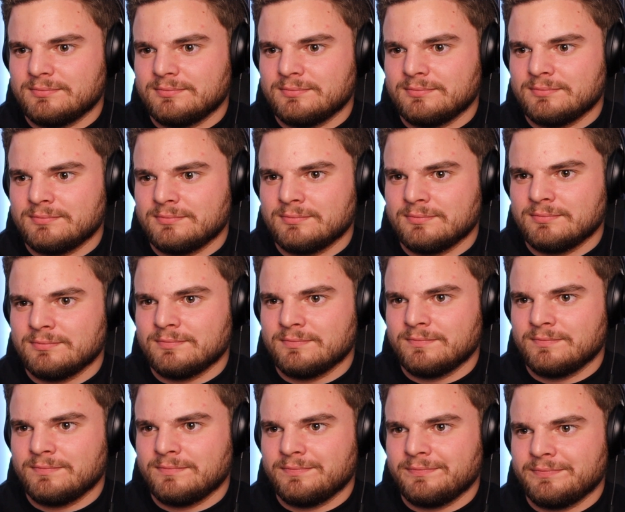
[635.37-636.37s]

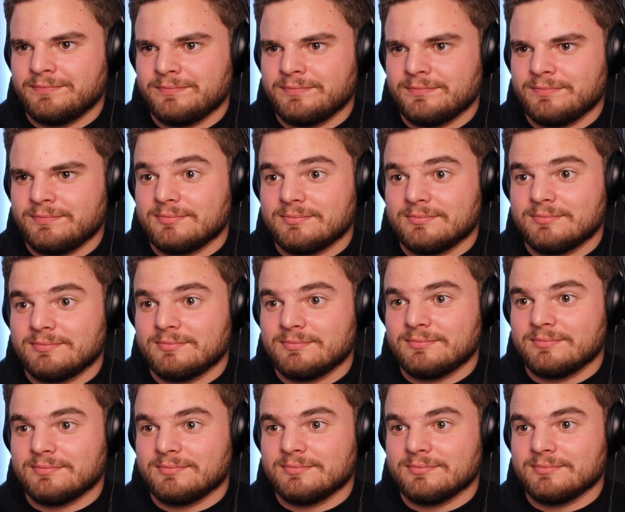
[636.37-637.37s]

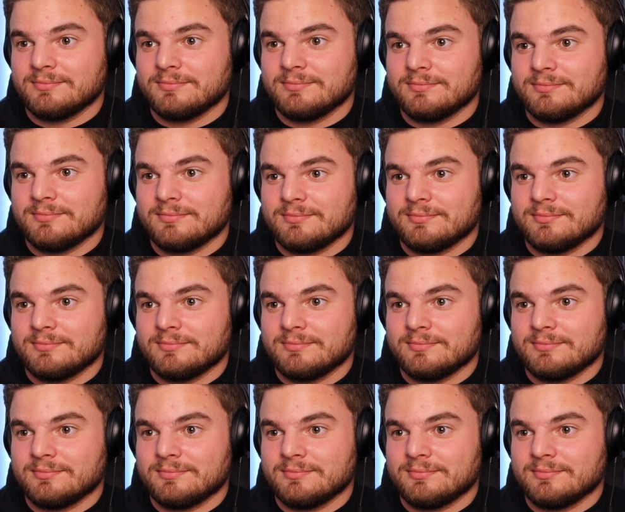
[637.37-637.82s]
(not speaking)